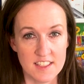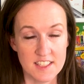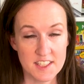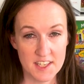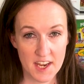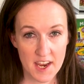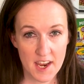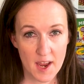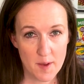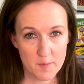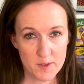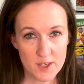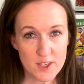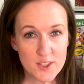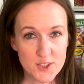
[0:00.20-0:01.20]
Today, I'm
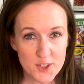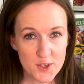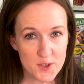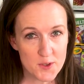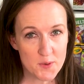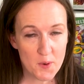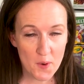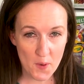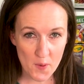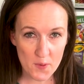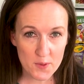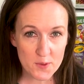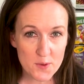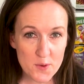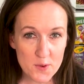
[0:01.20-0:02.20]
gonna show you all
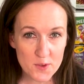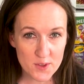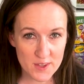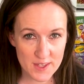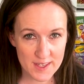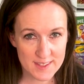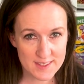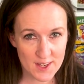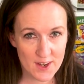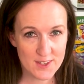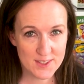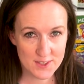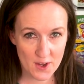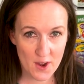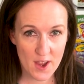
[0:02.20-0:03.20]
the cool things I
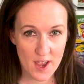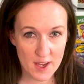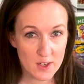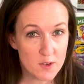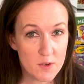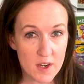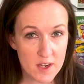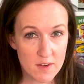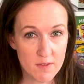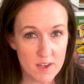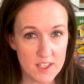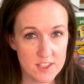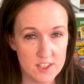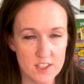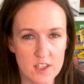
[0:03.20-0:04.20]
saw at
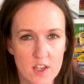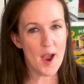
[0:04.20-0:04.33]
Creativation.